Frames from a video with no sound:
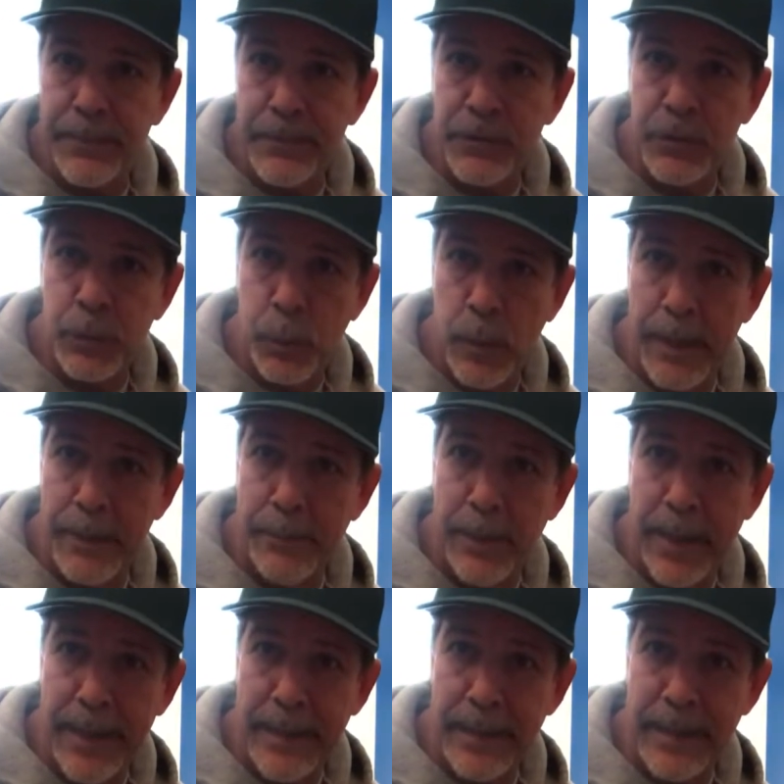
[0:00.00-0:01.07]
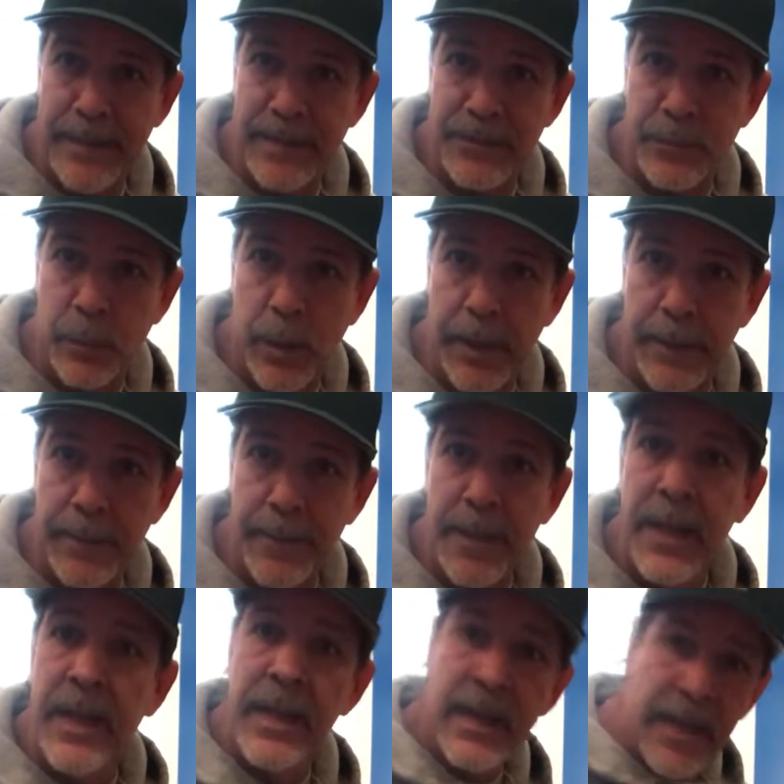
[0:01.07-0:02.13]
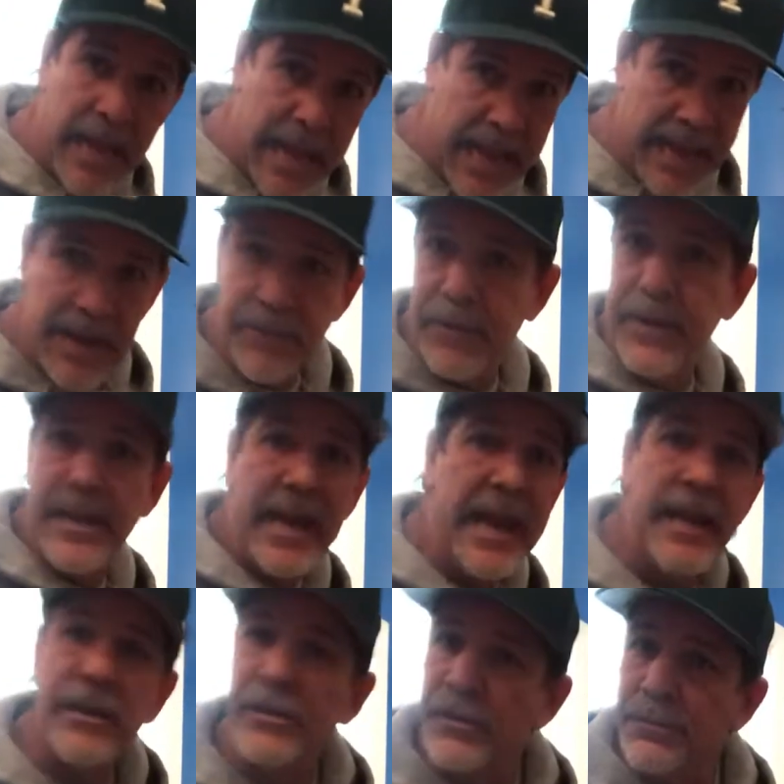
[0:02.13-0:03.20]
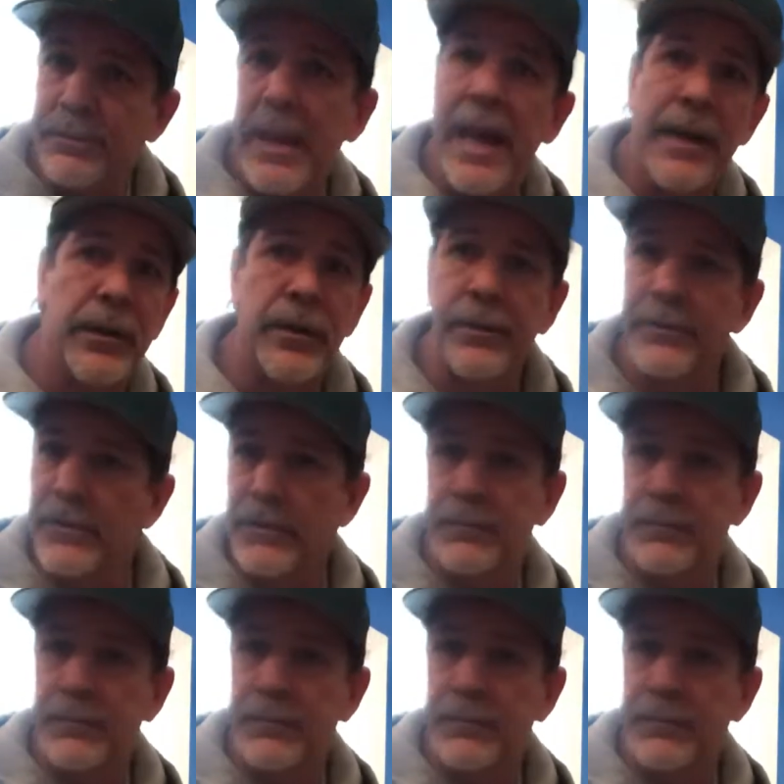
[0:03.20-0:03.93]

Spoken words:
Schwinn bike like this one, and every day just pedal,